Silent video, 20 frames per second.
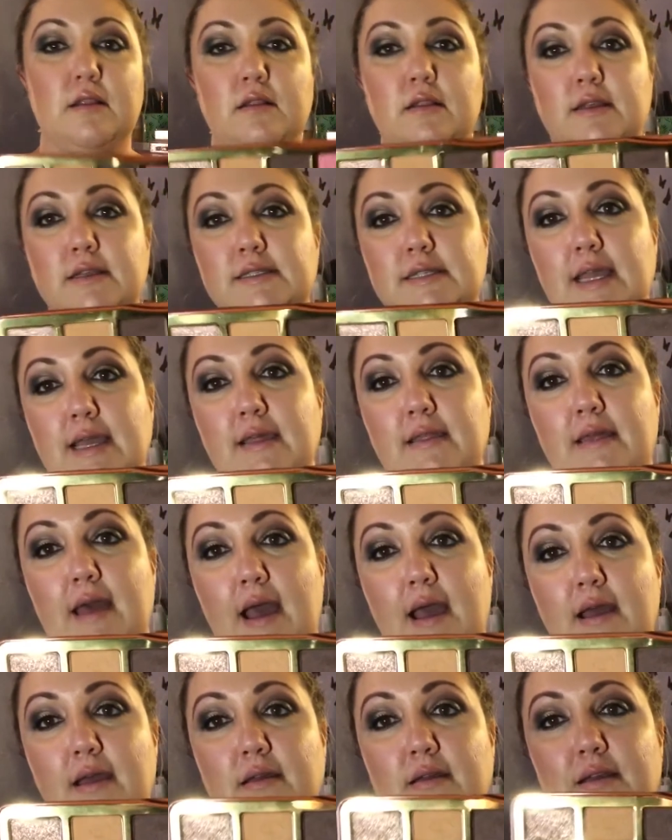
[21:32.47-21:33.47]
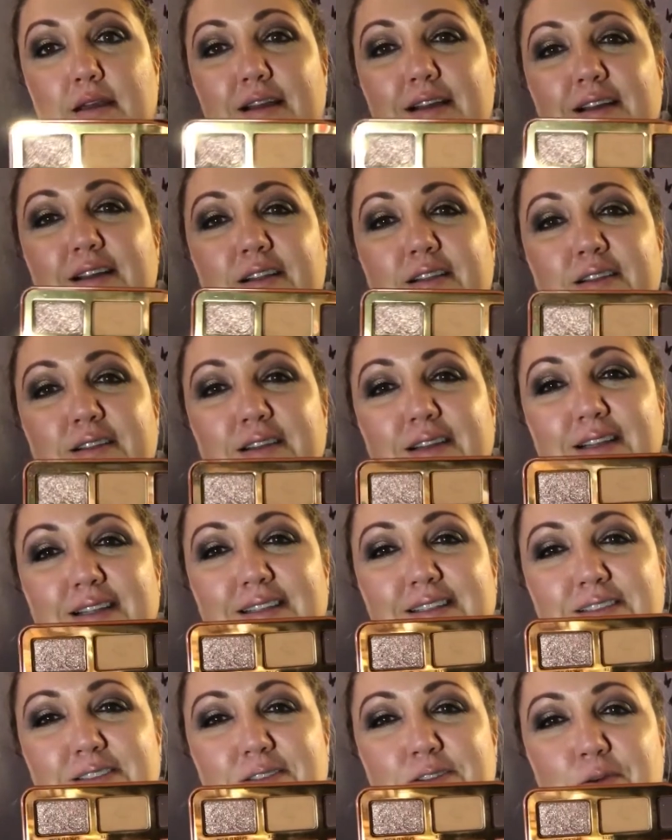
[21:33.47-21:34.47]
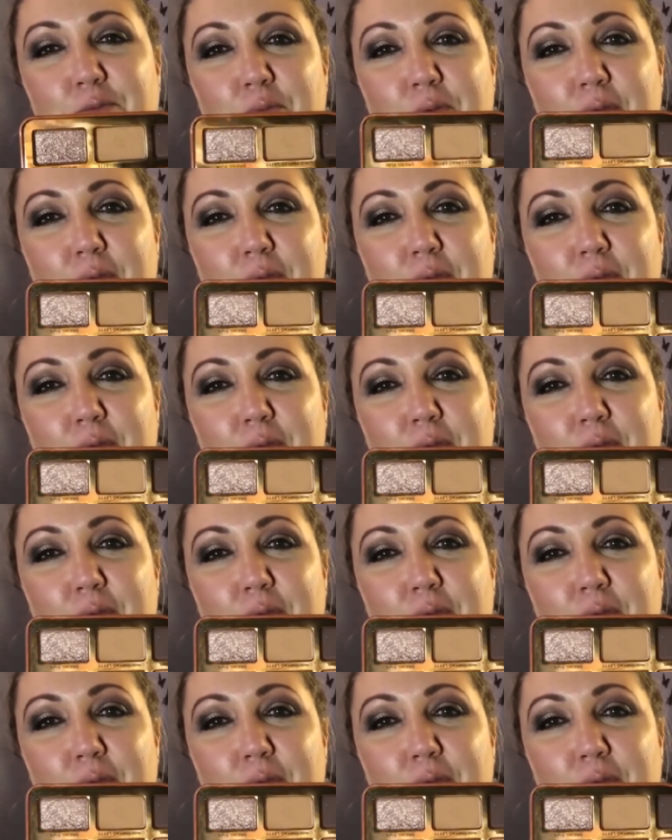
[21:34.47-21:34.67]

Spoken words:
looks like that. Look at this, so